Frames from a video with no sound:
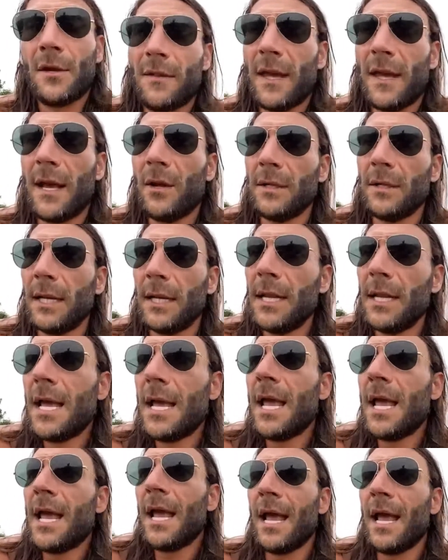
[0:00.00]
of it.
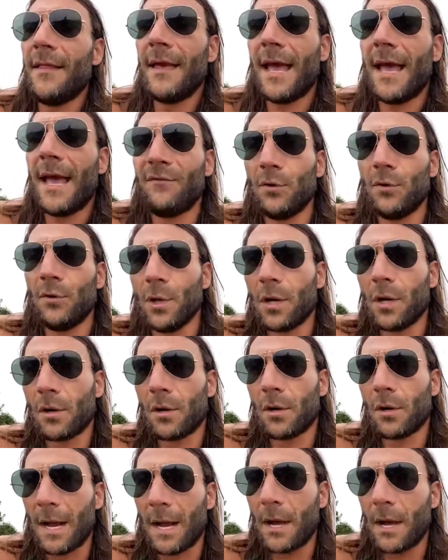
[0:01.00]
And they have you look
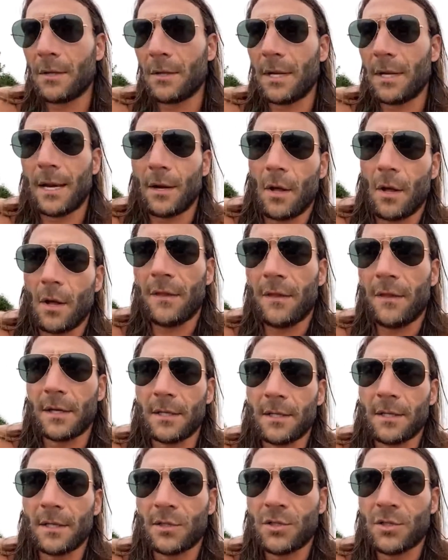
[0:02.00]
around at all
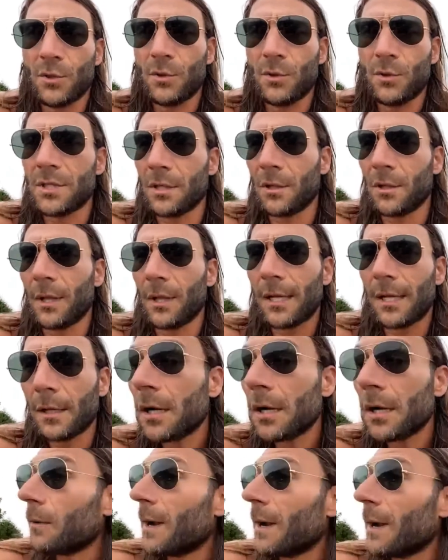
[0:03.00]
the students, and they're like,
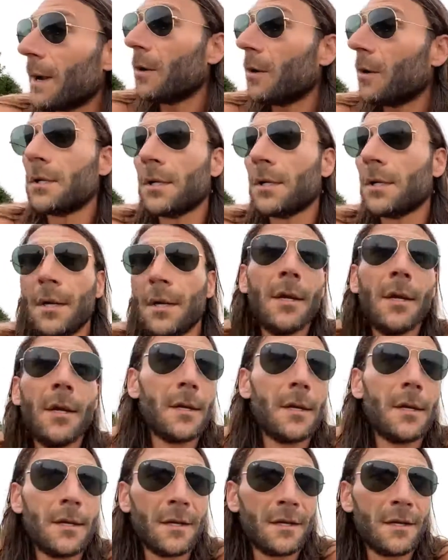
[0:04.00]
look around.
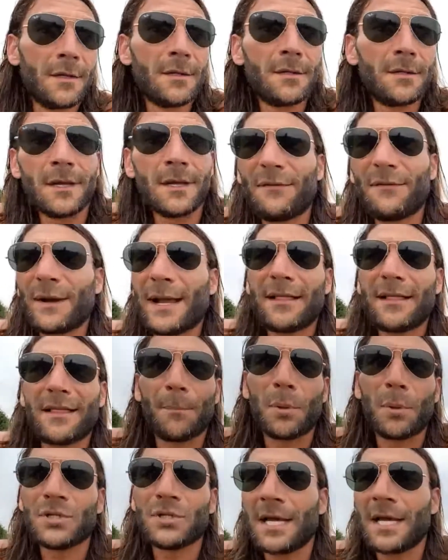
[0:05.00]
I forget the
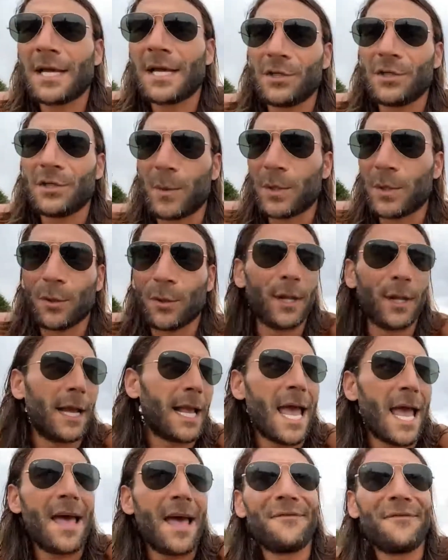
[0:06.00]
percentage, but they're like,
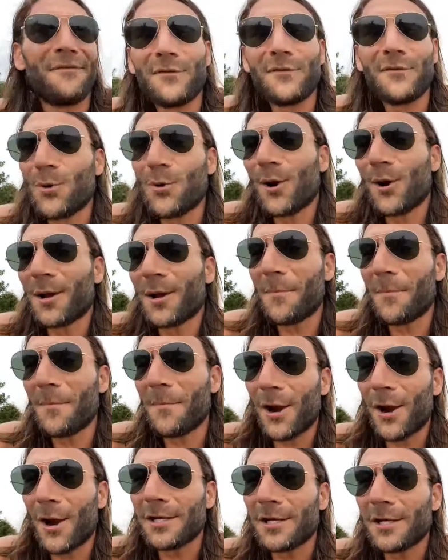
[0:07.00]
half of you are going to
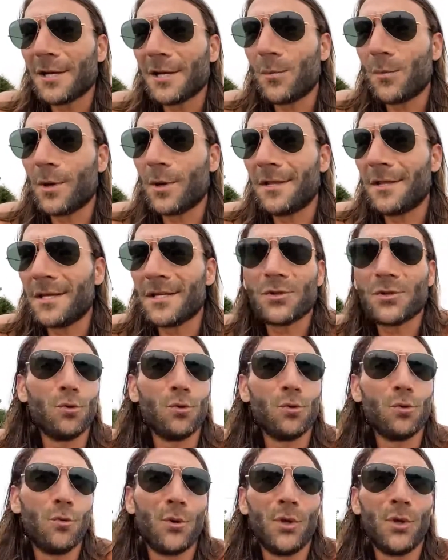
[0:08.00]
marry someone in this
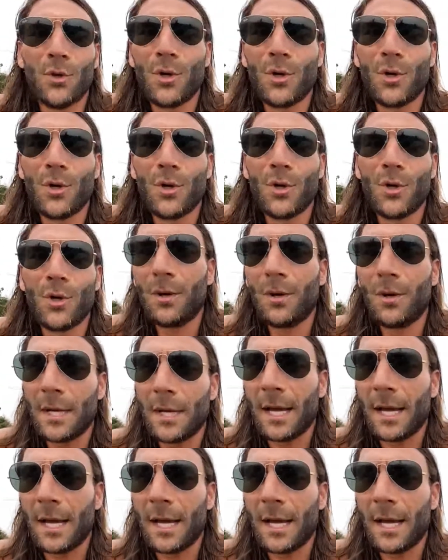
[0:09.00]
room who you don't know yet.